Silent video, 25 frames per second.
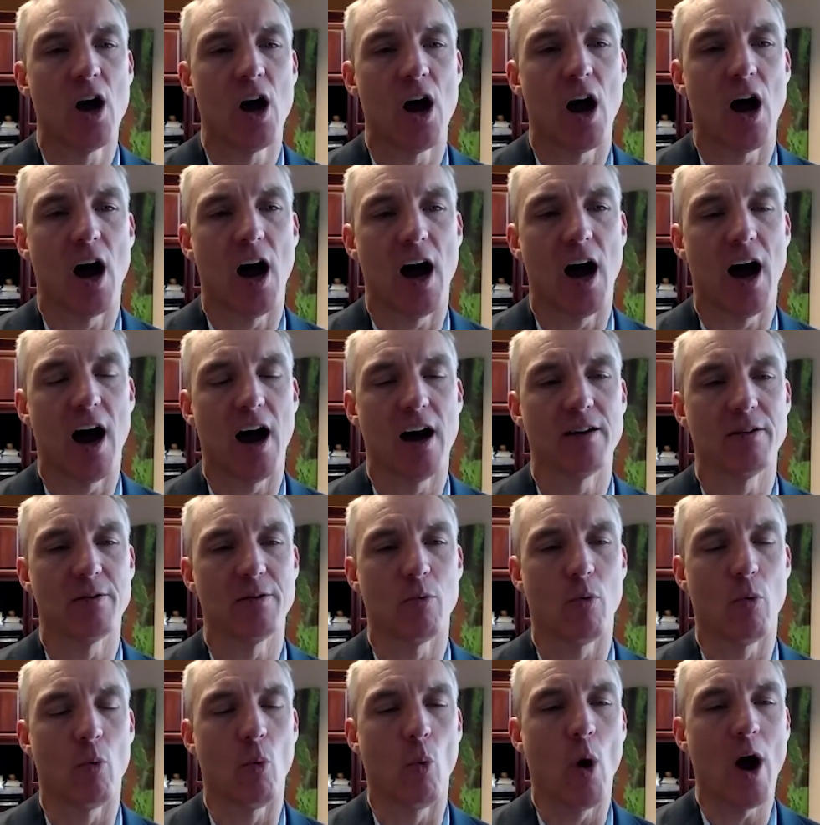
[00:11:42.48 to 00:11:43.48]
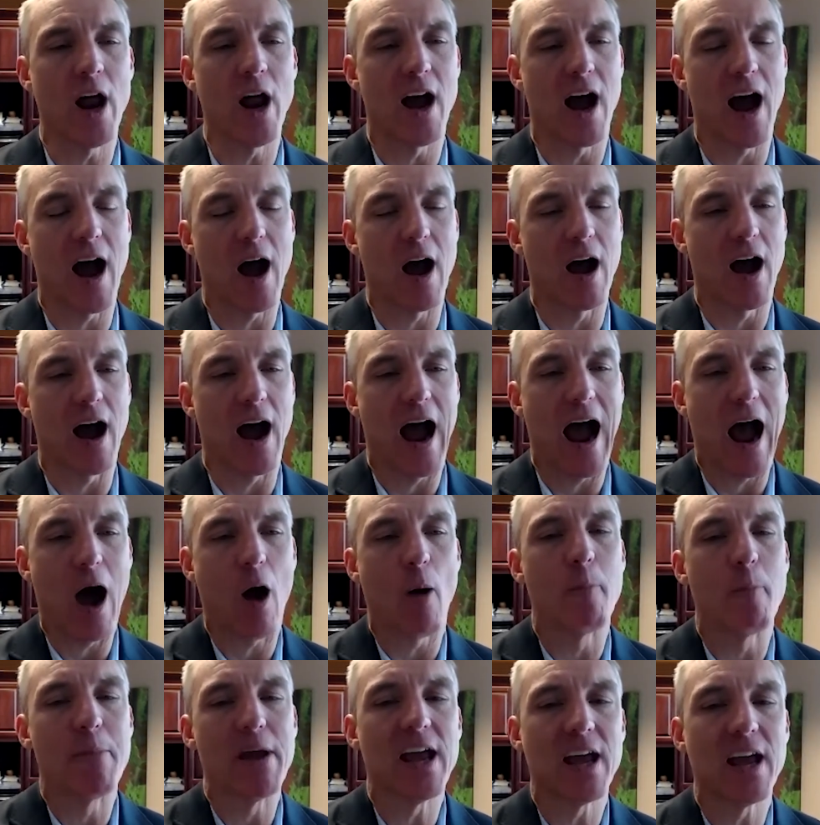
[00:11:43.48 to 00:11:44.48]

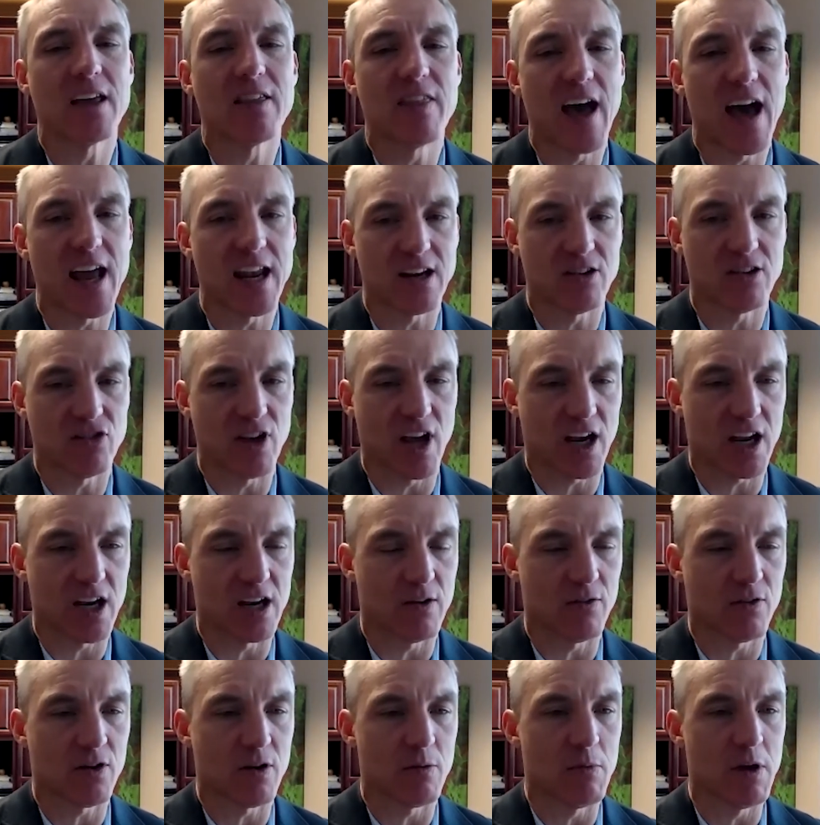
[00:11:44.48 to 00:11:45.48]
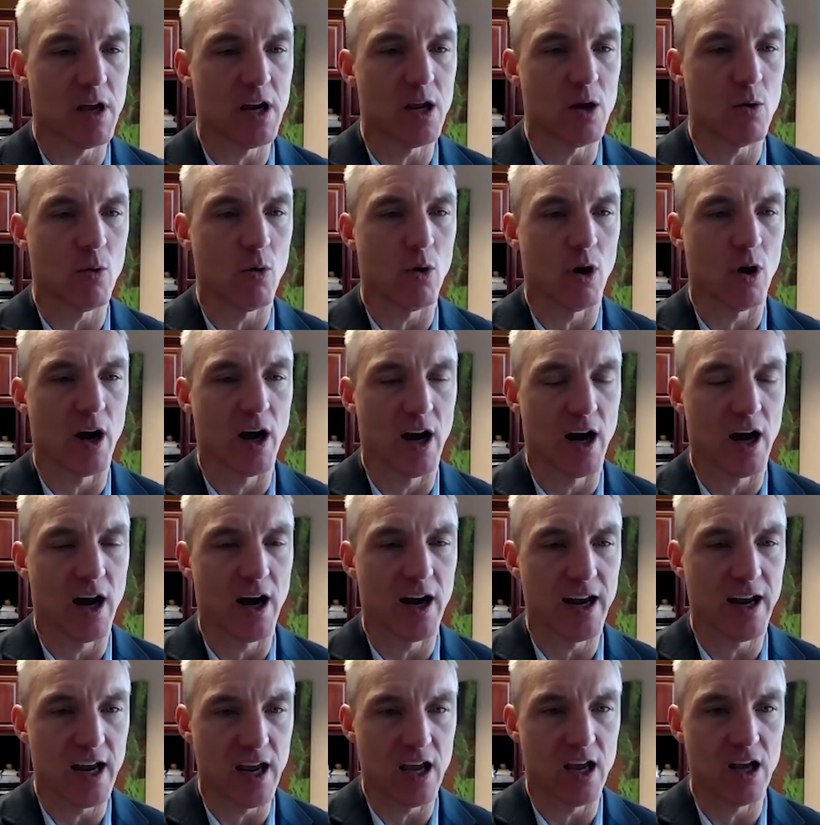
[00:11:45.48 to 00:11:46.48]
how big that executive committee
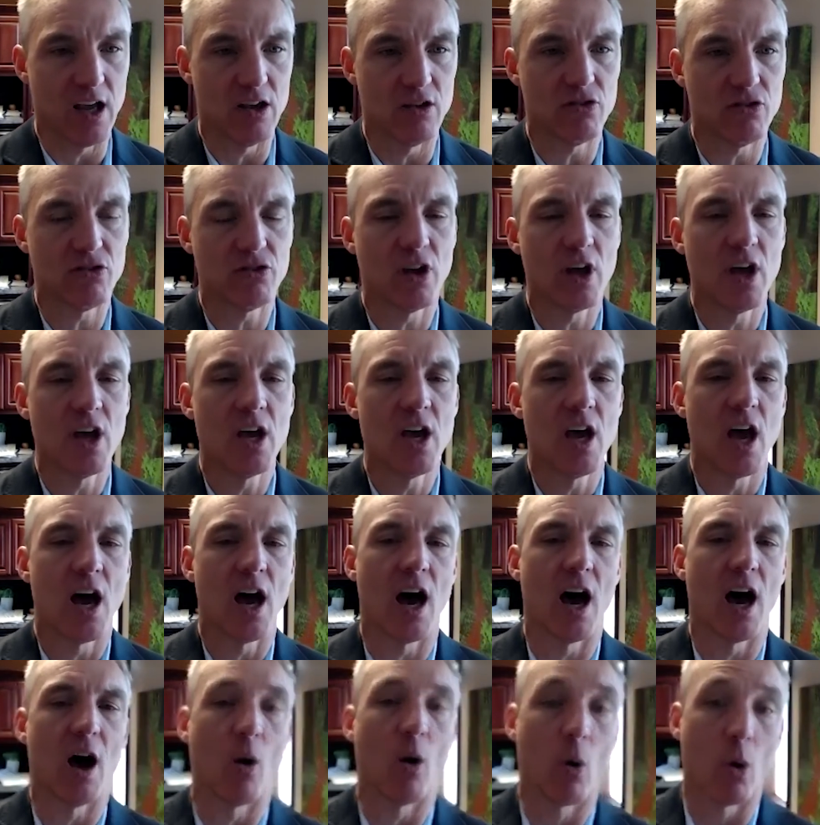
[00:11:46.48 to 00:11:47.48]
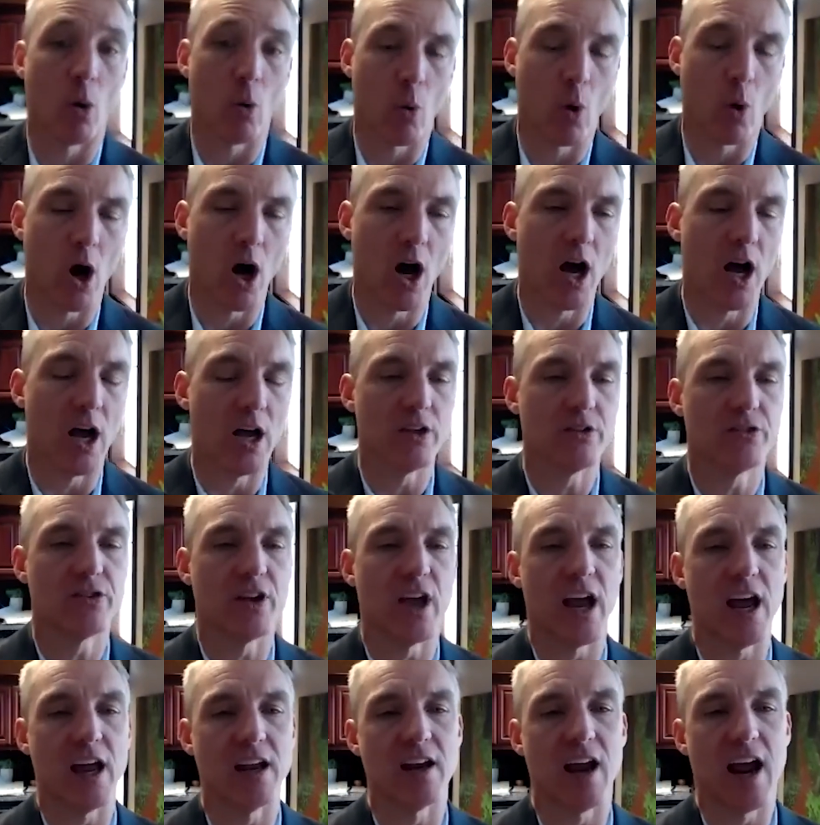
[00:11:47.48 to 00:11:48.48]
is or was,
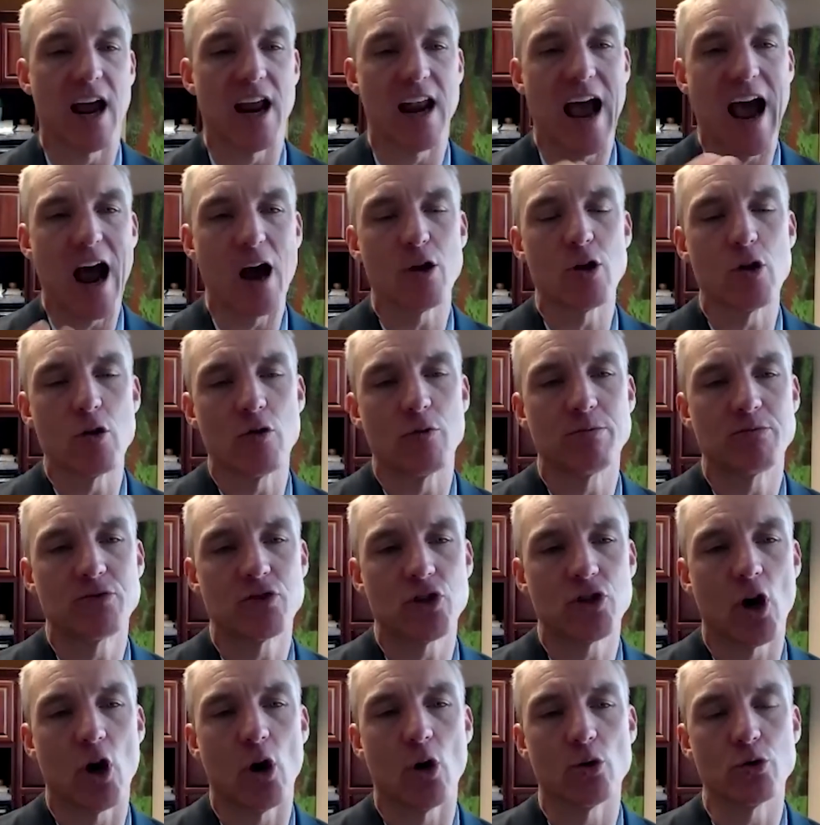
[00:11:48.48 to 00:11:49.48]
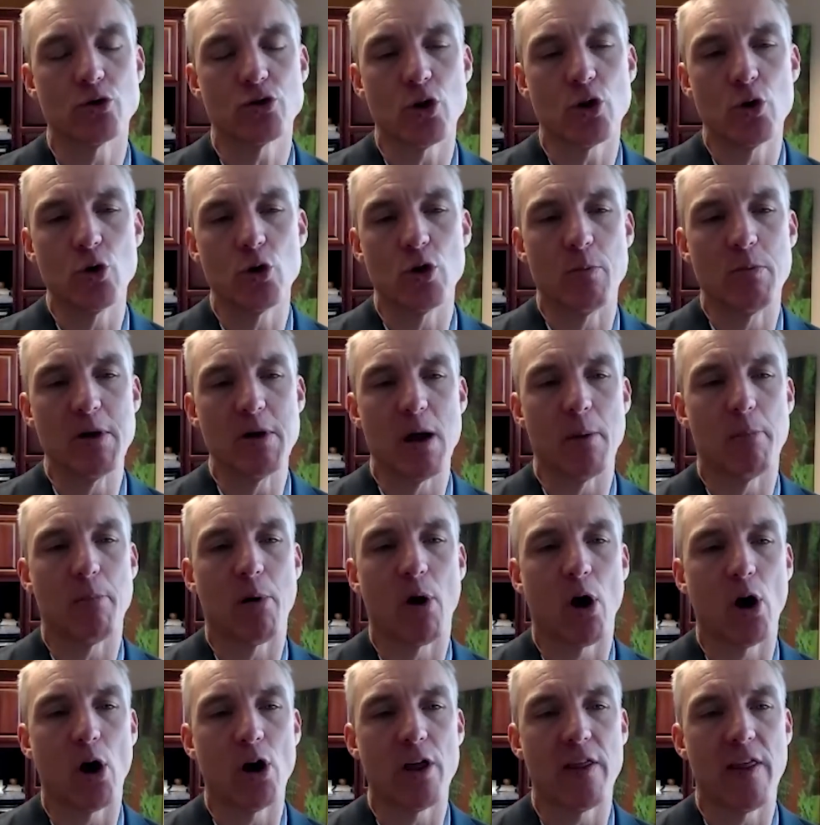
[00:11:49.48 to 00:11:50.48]
and how you chose who to be a
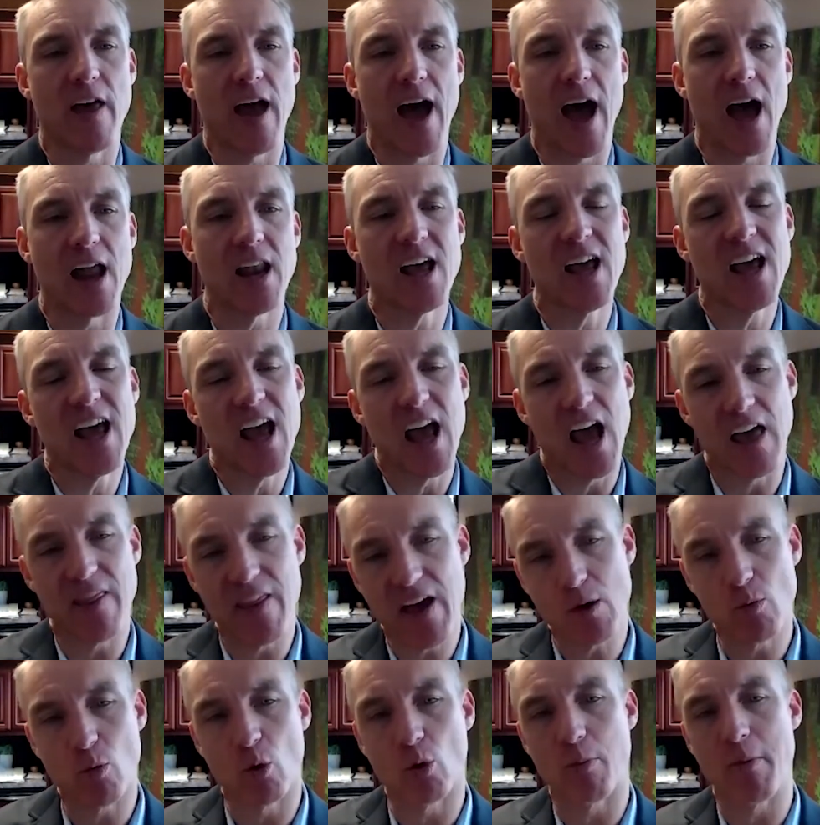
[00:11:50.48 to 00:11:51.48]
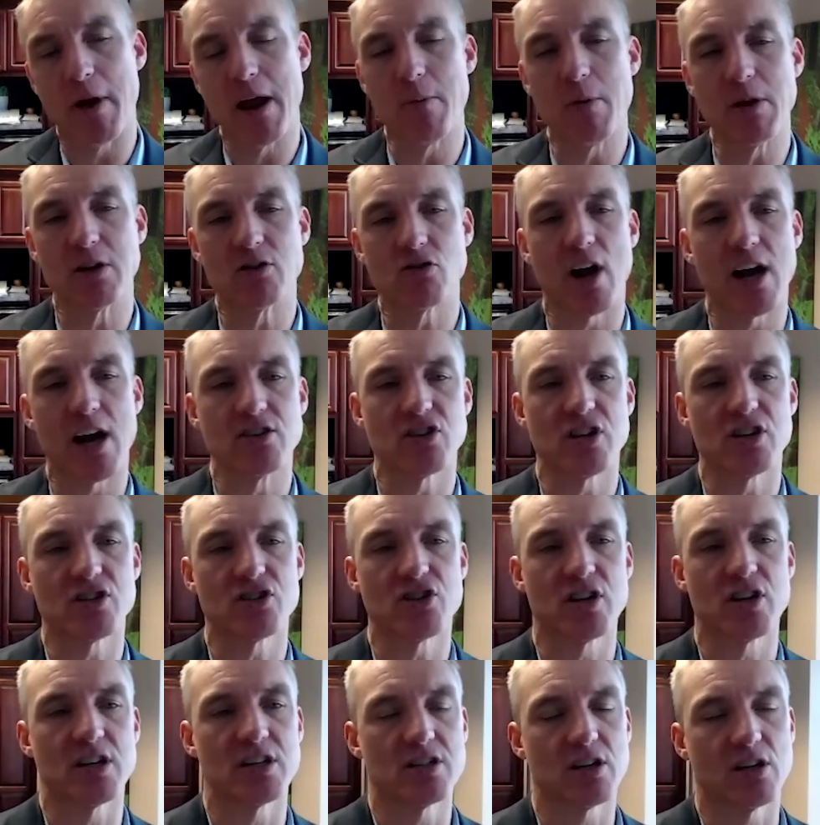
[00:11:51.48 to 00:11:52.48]
part of that. And then we'll maybe
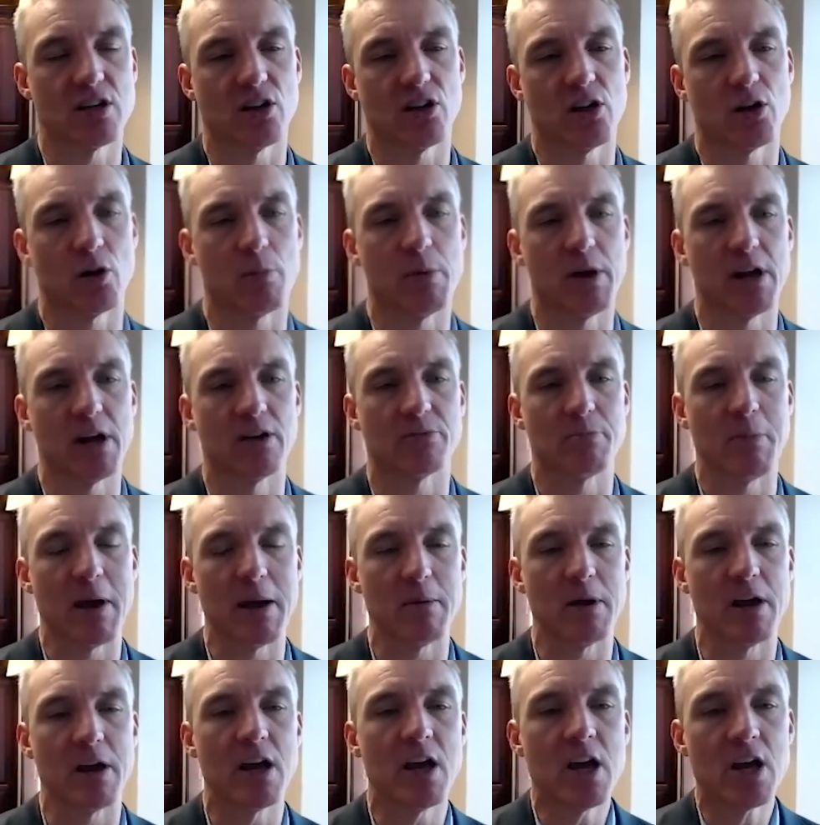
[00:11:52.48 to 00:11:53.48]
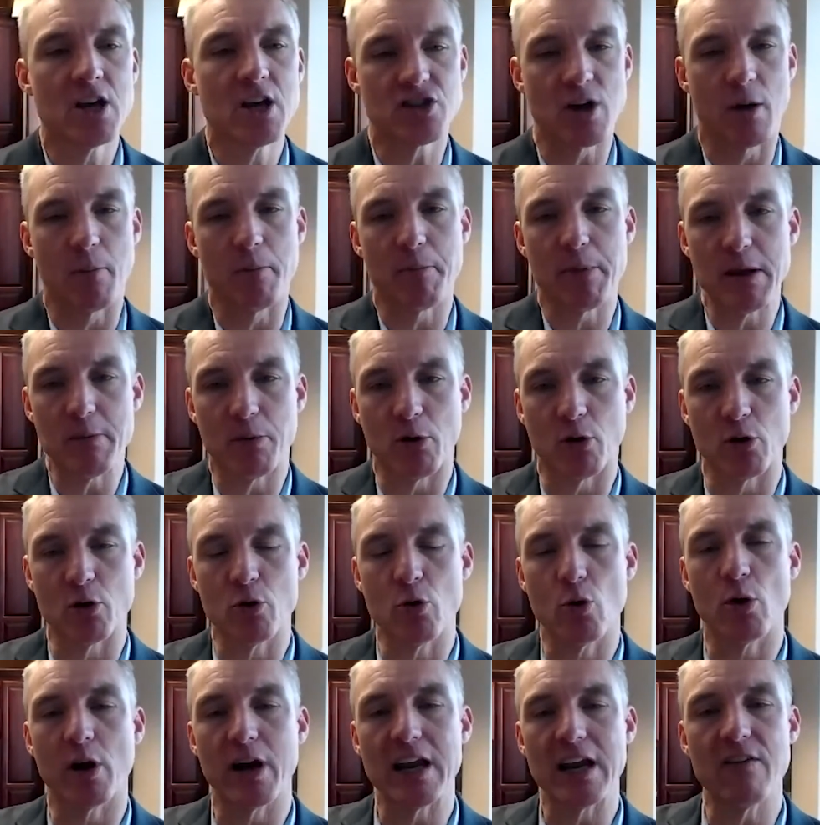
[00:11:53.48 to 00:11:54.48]
transition into a little bit of maybe some people
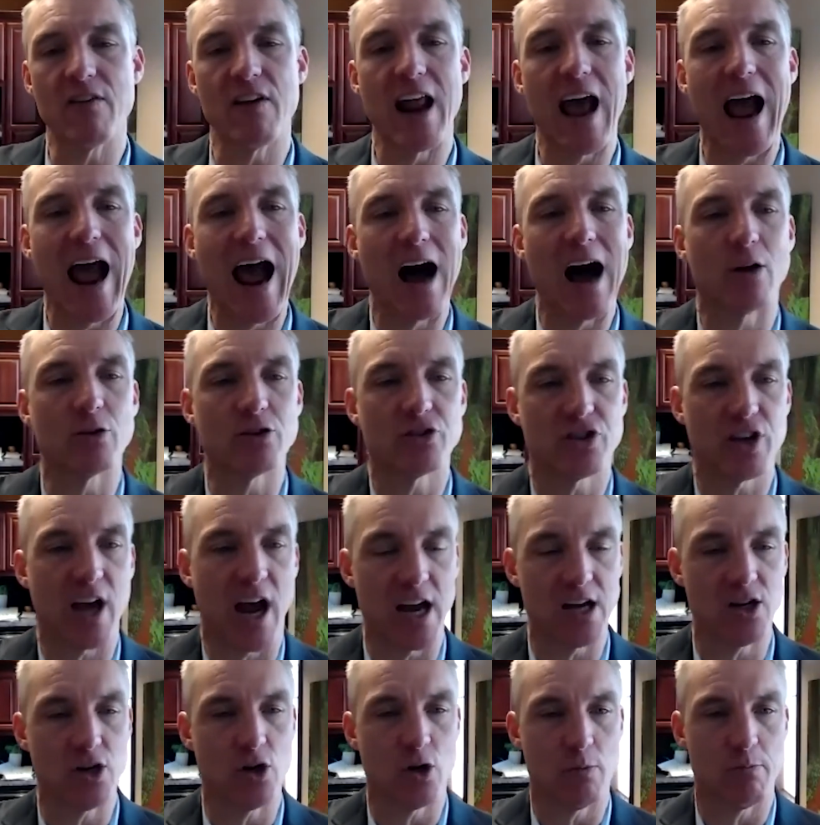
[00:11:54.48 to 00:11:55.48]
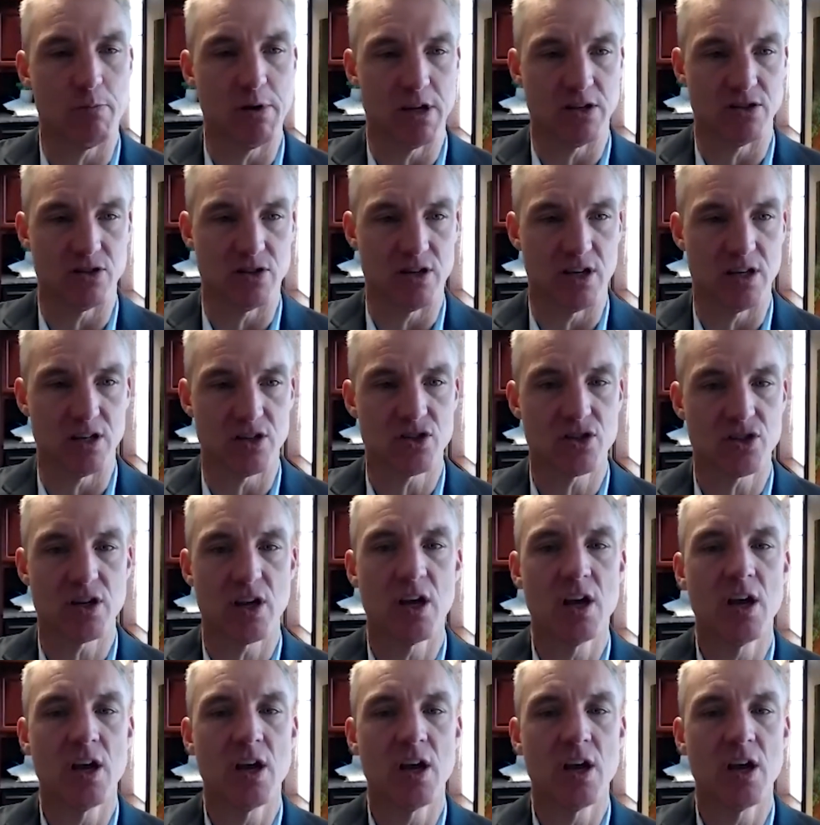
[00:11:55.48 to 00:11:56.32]
who are even outside your business,